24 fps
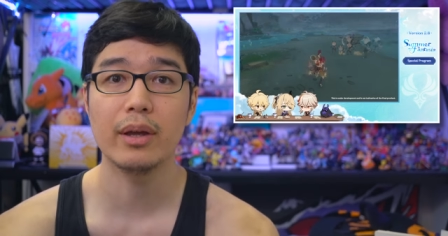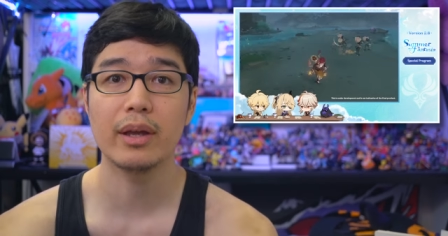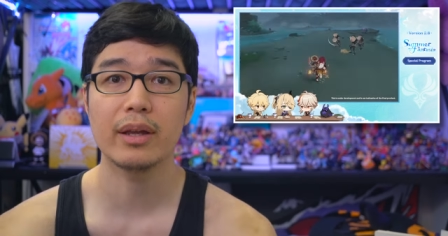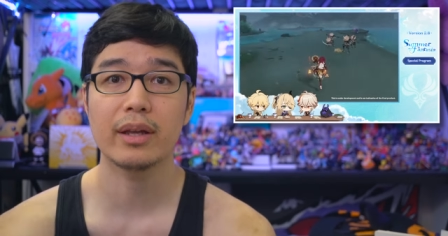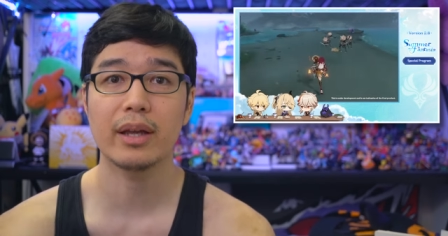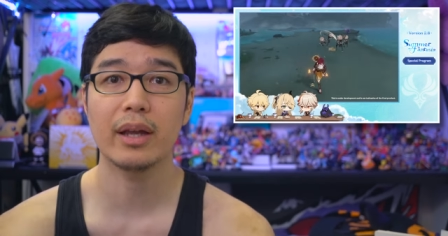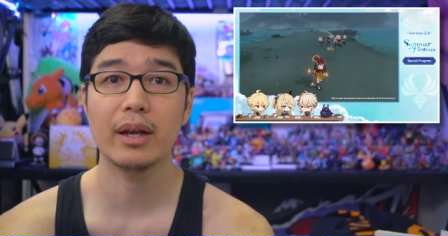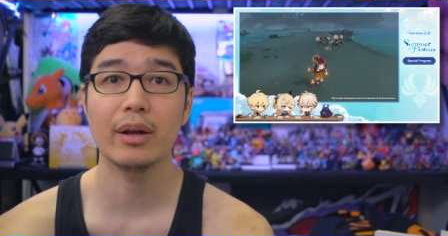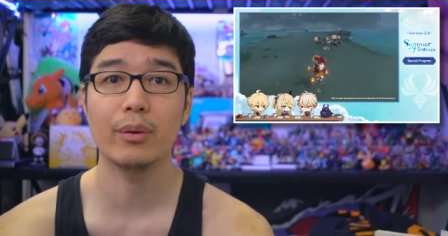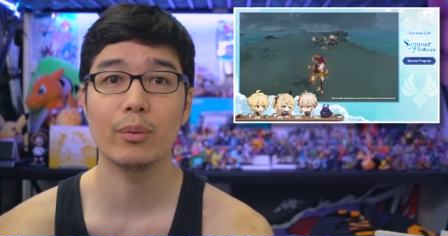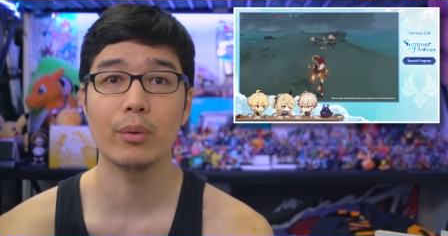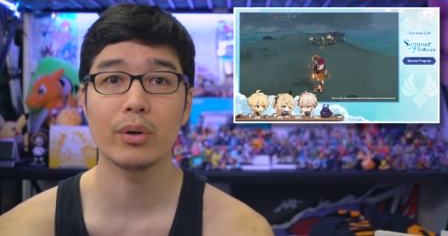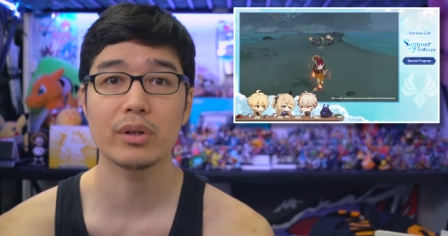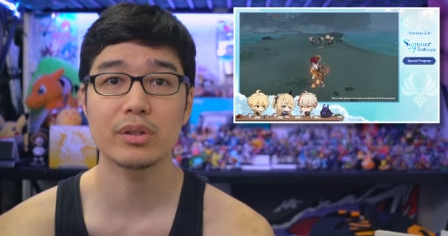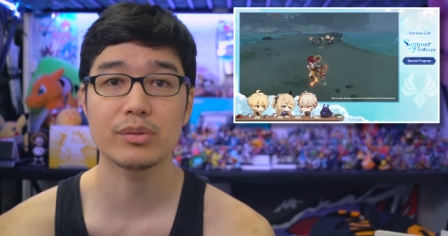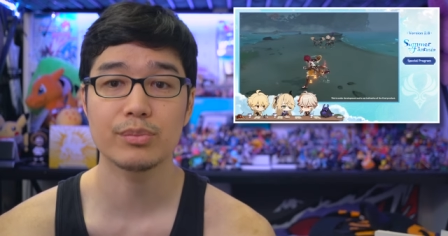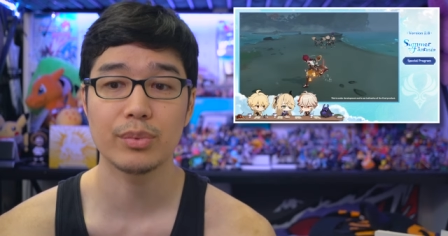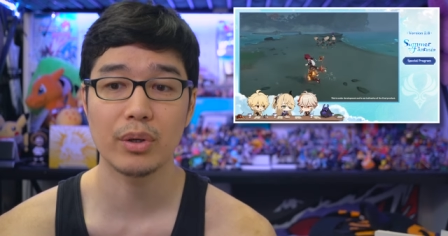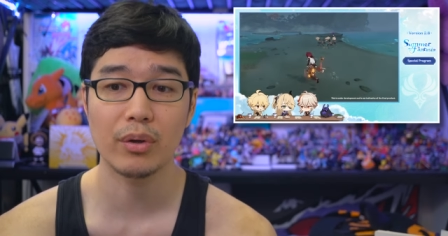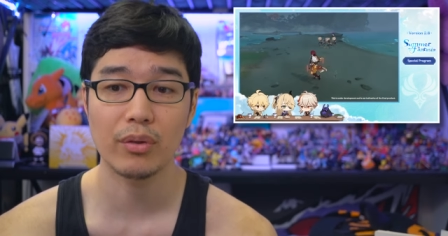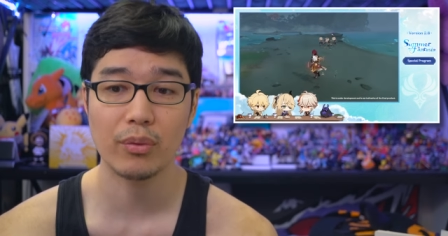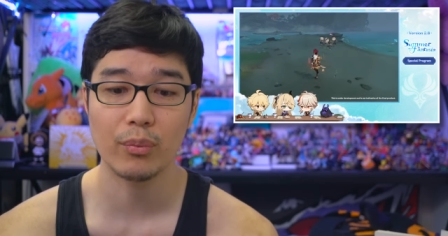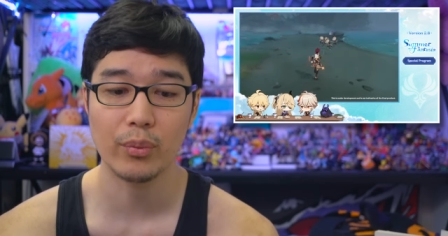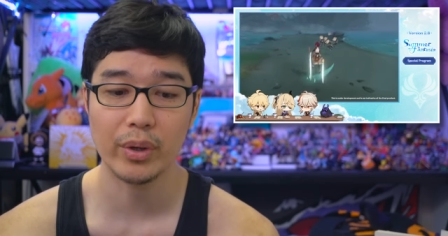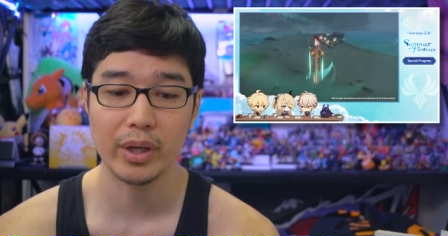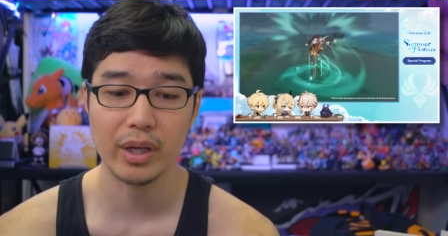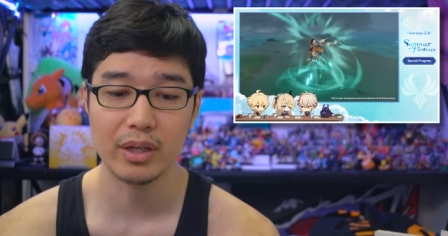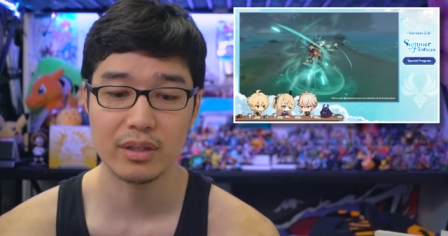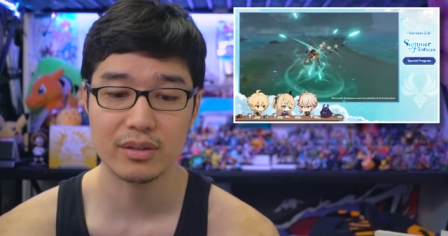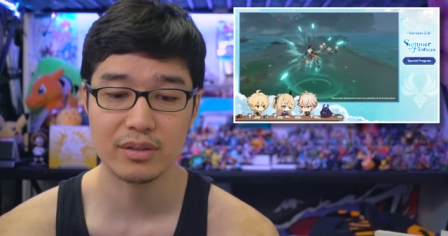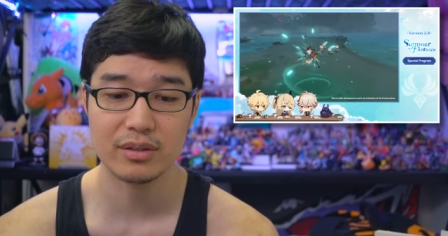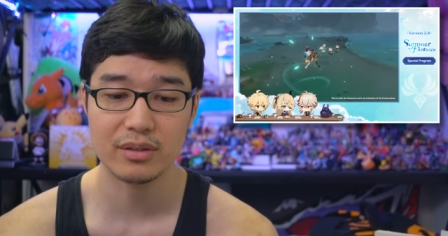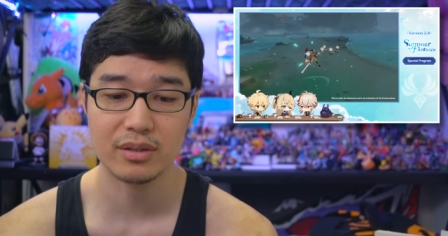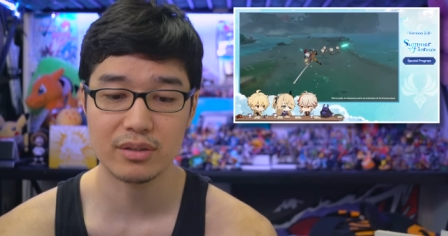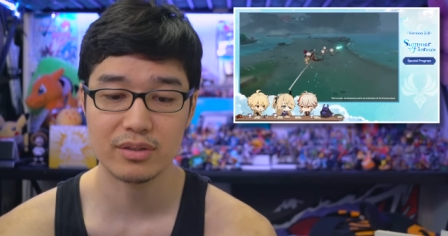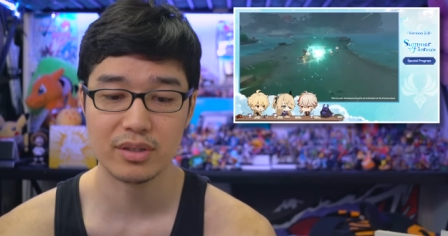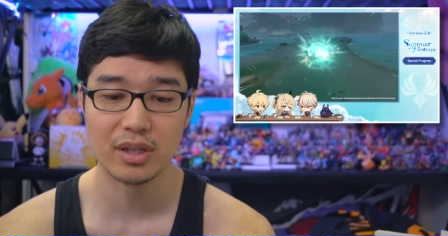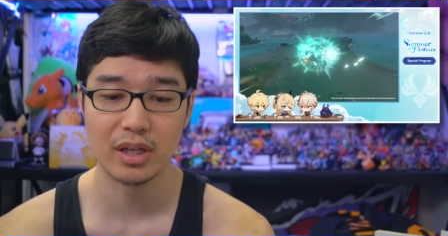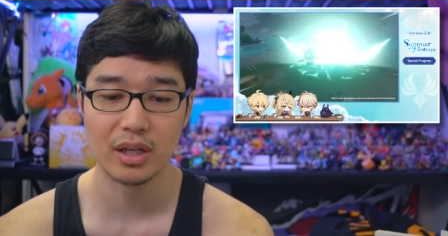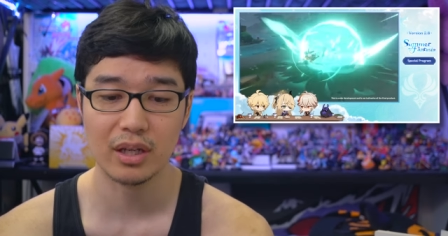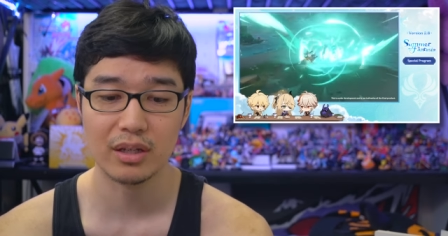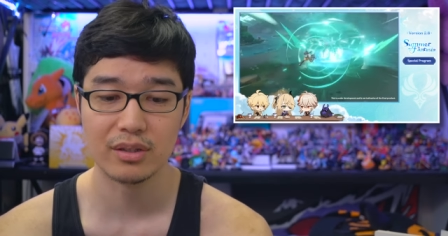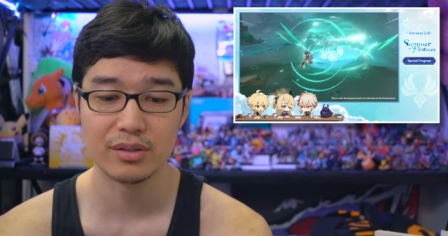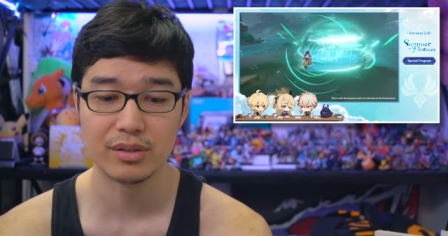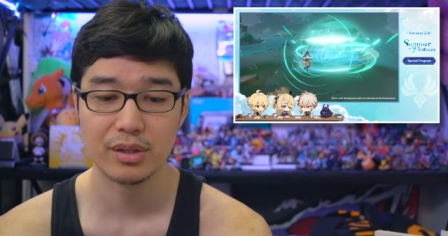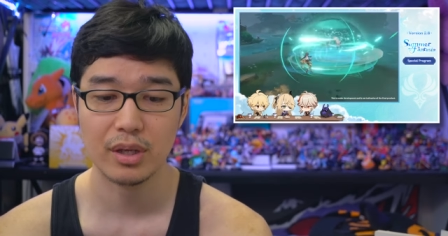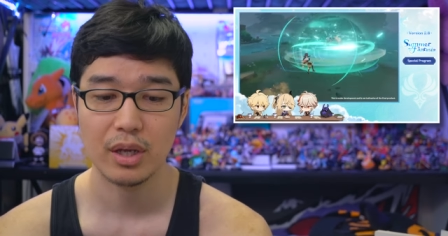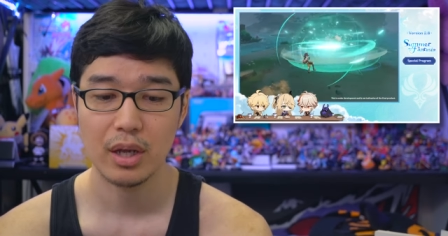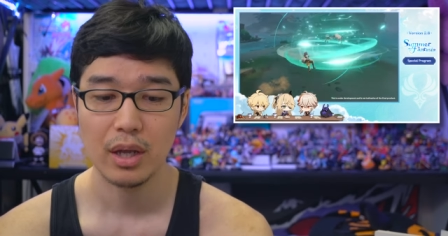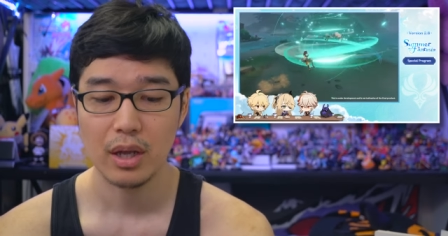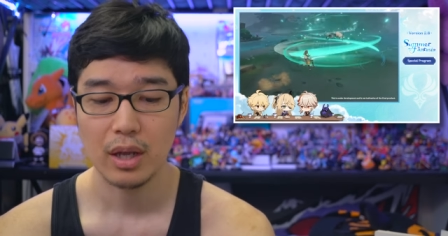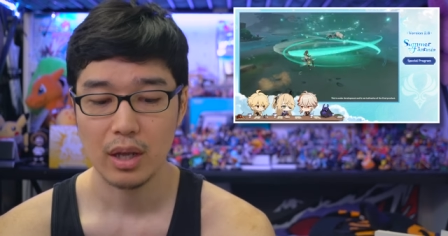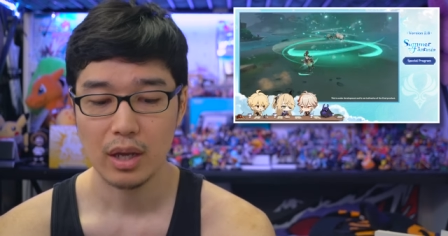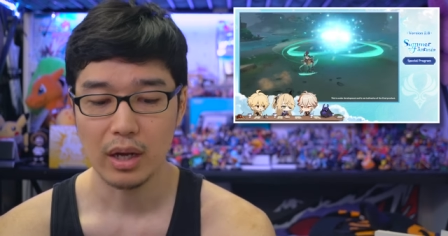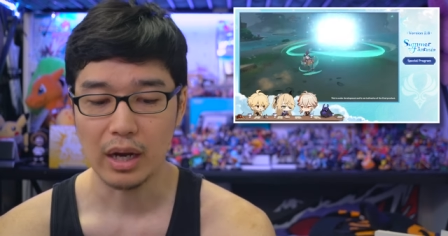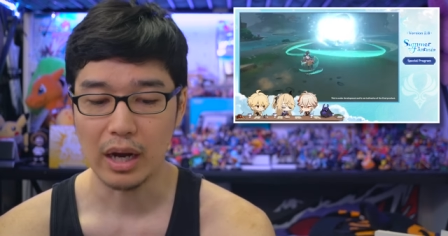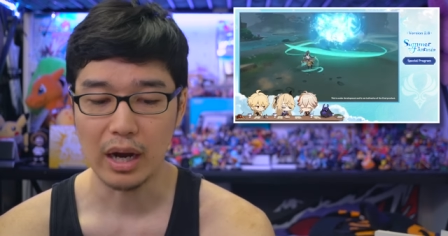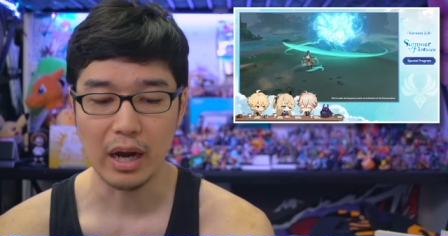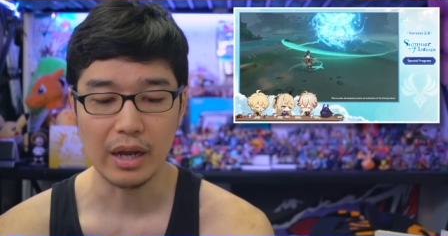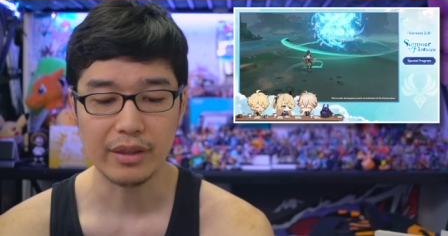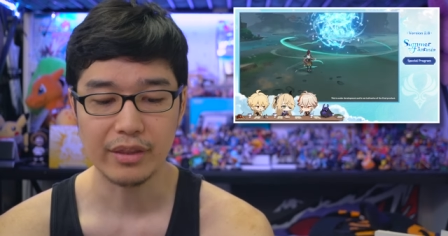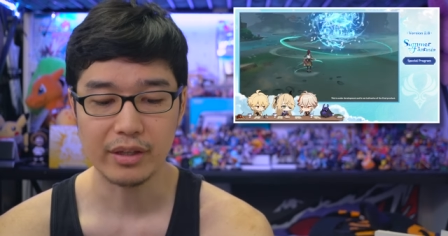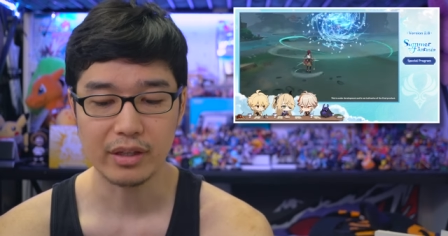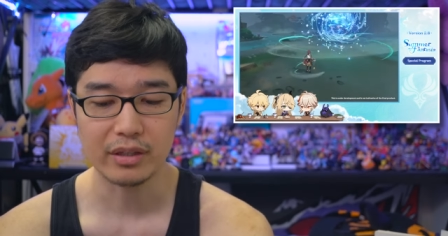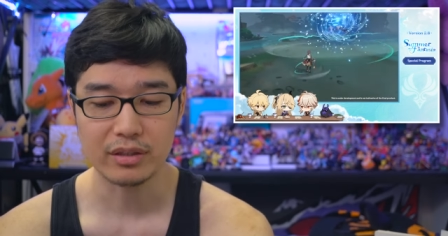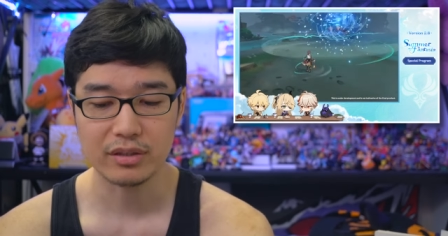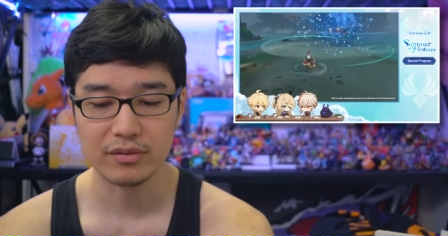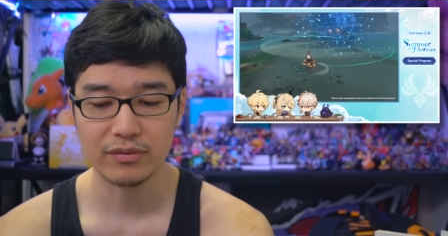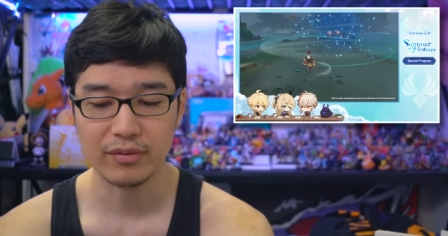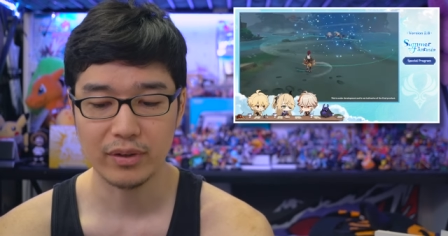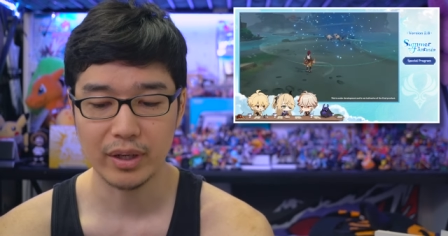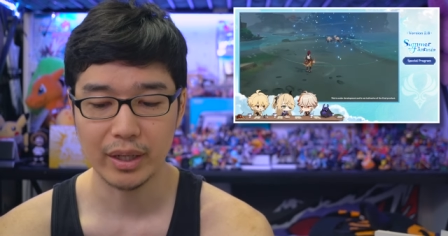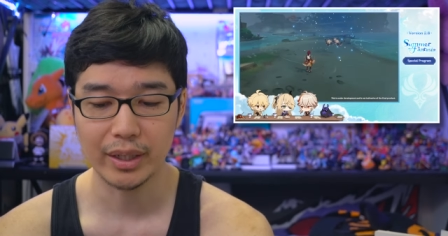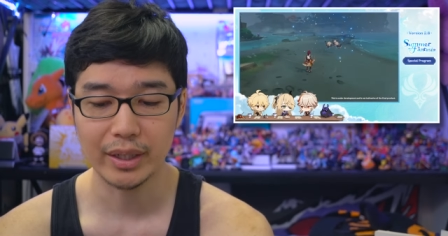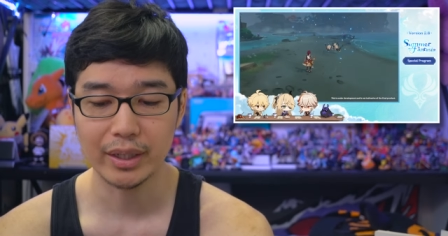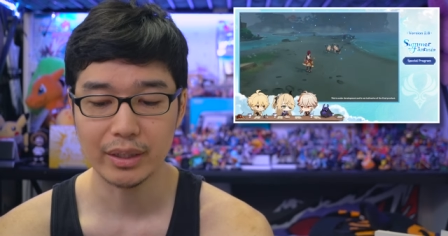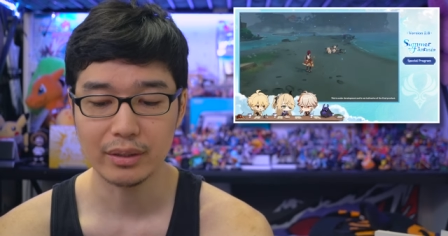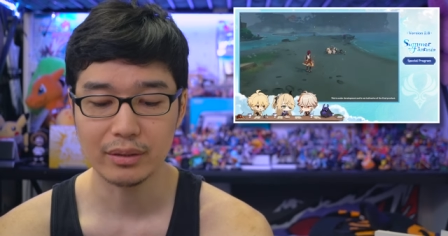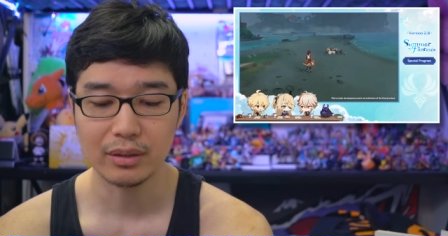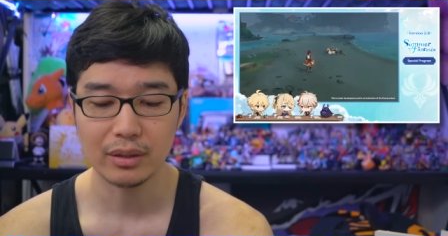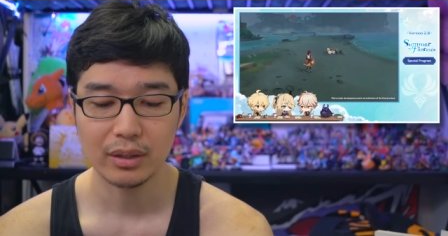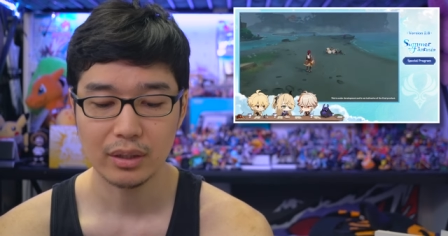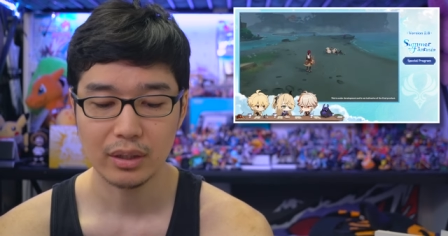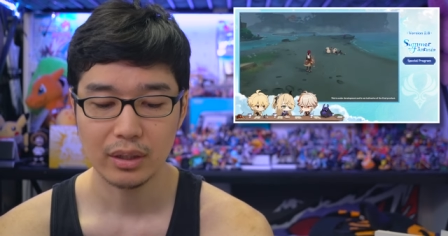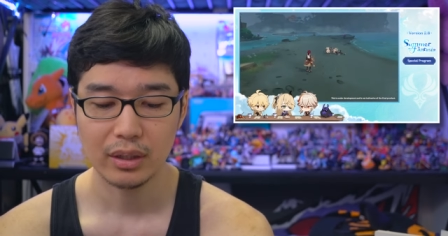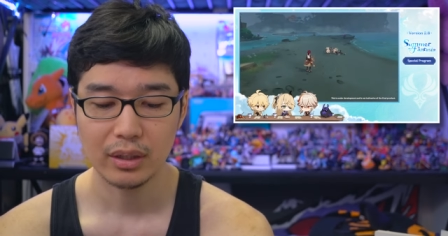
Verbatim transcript: it kind of works both ways in this case i think it's fine